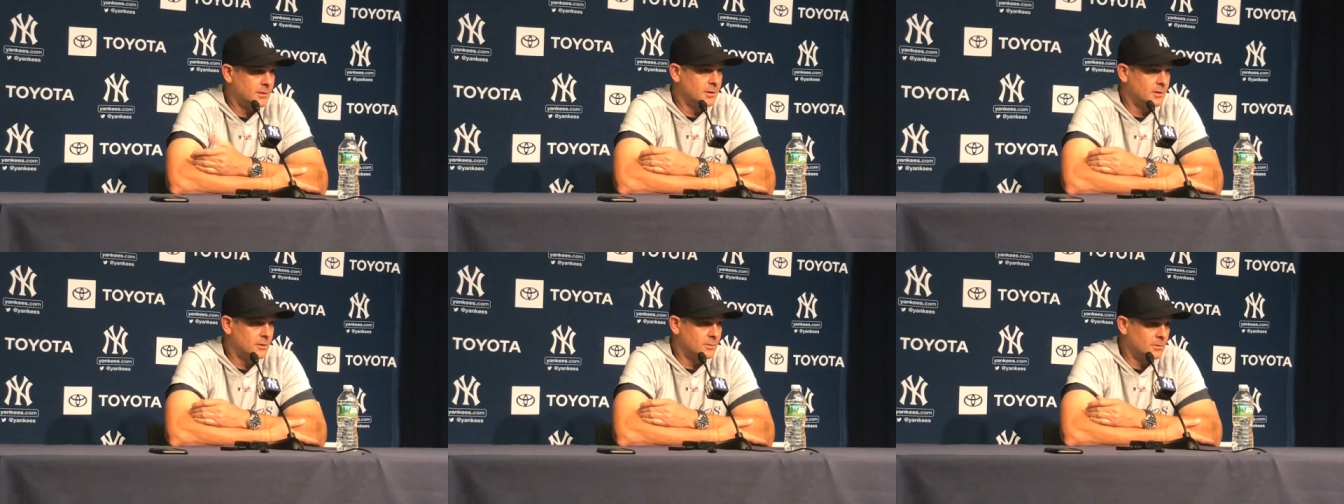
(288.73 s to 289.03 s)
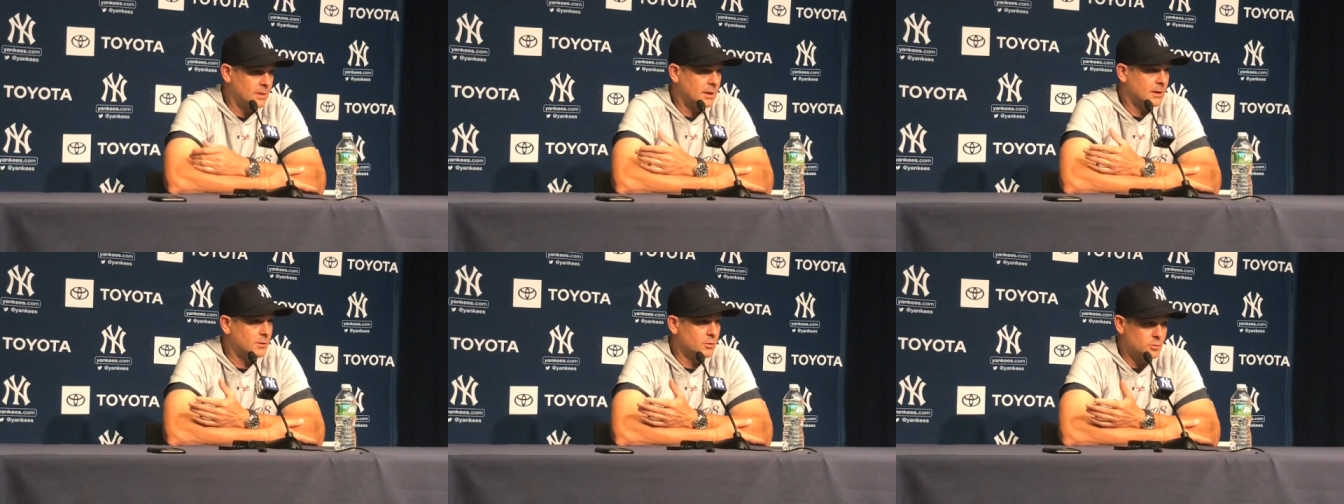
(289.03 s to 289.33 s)
you know,
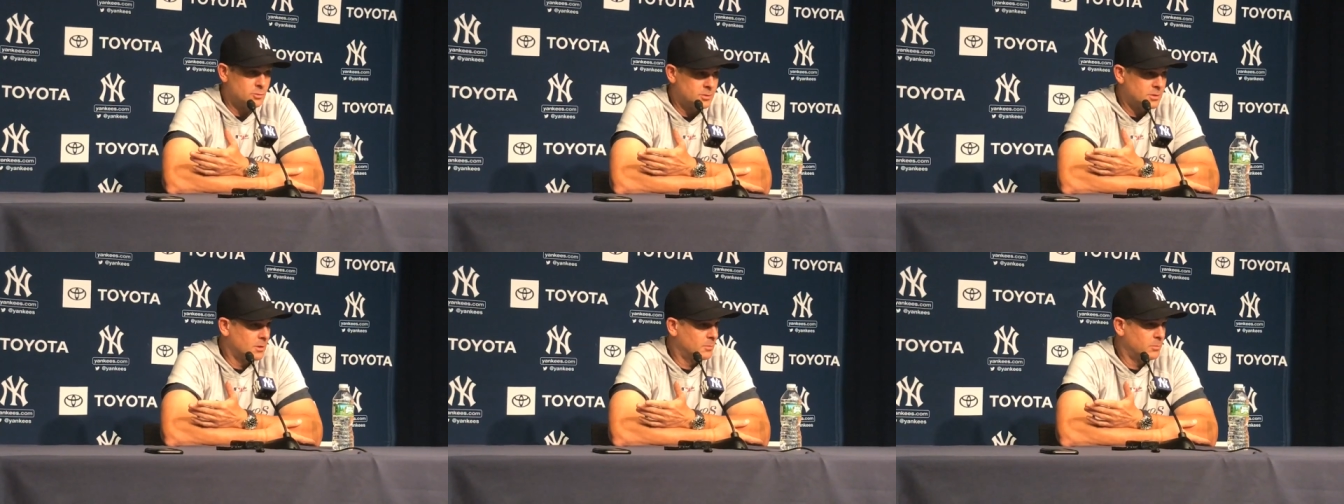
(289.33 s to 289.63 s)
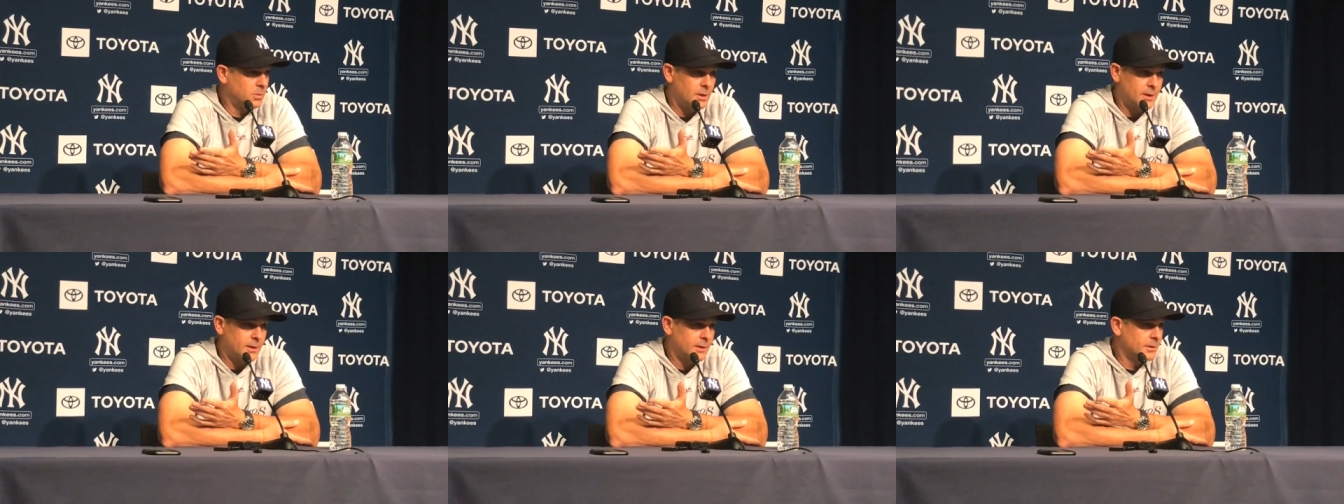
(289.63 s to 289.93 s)
like losing a
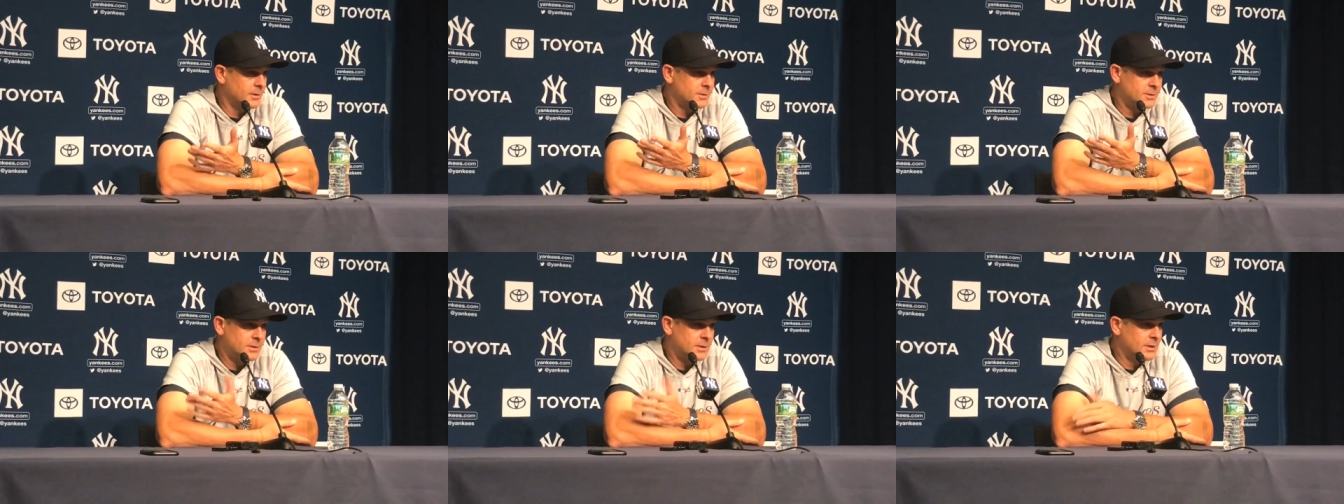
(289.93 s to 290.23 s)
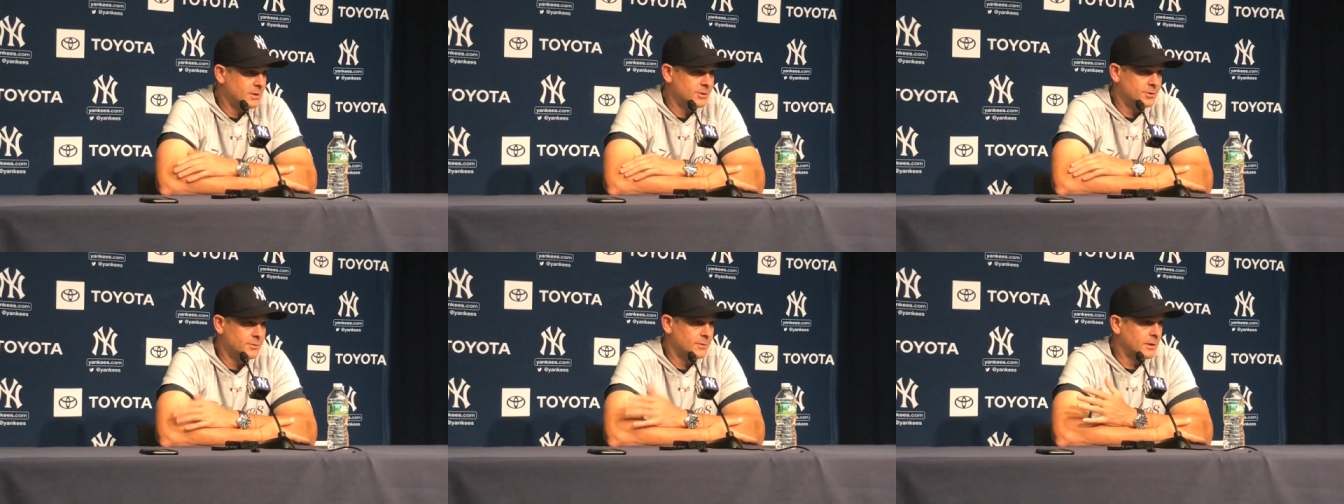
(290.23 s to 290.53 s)
player
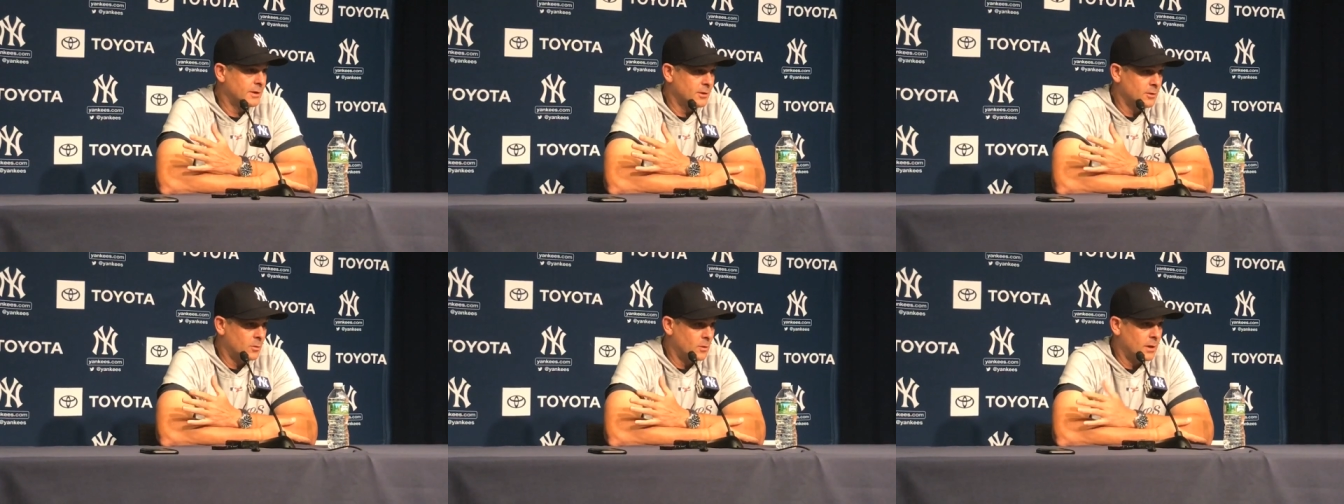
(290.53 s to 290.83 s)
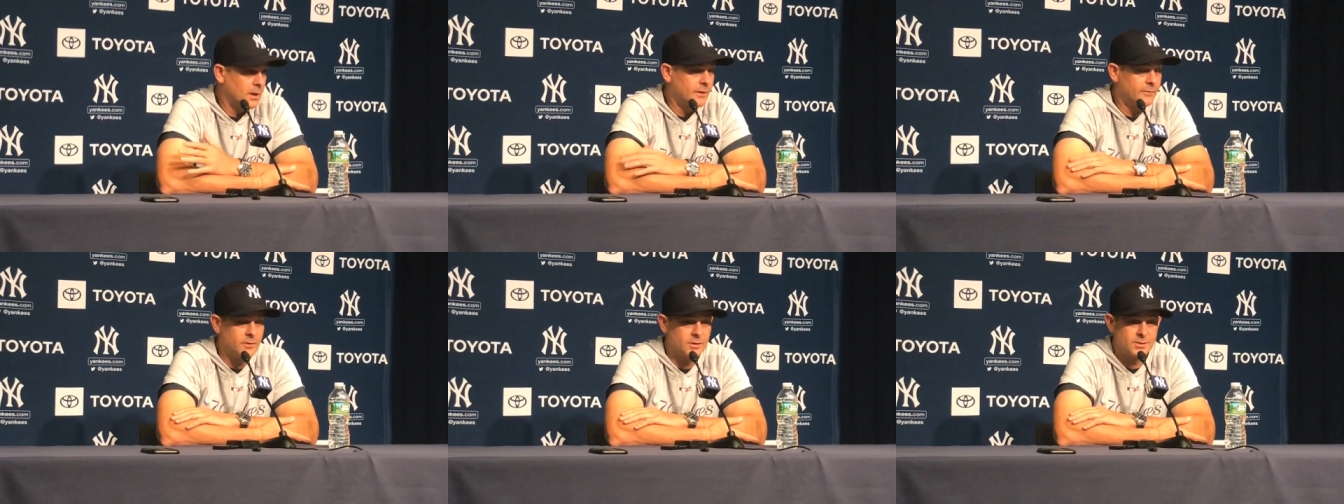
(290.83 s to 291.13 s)
to injury or
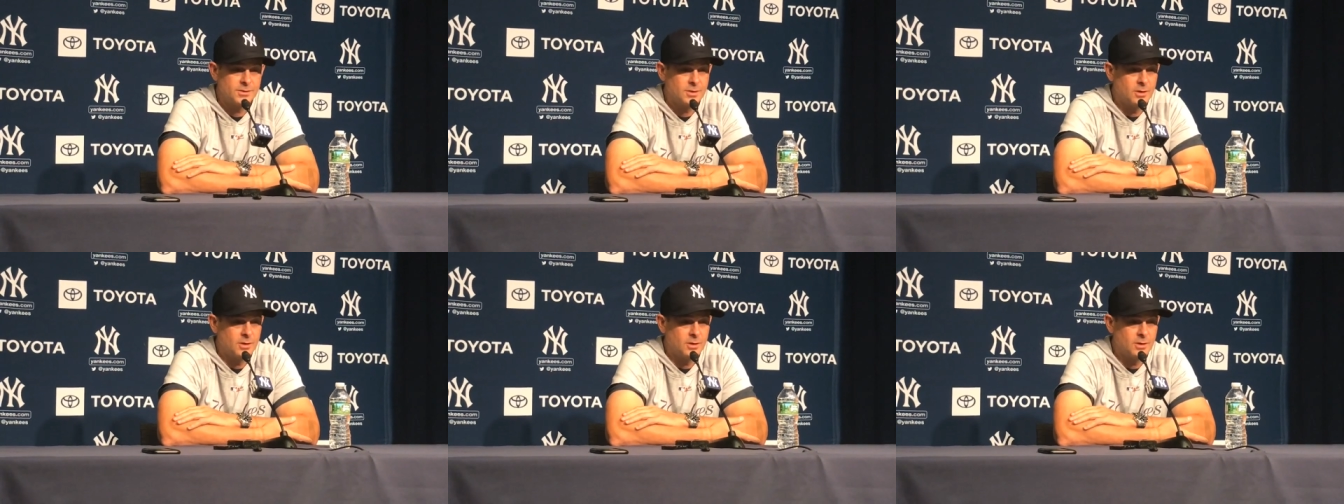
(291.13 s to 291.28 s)
whatever.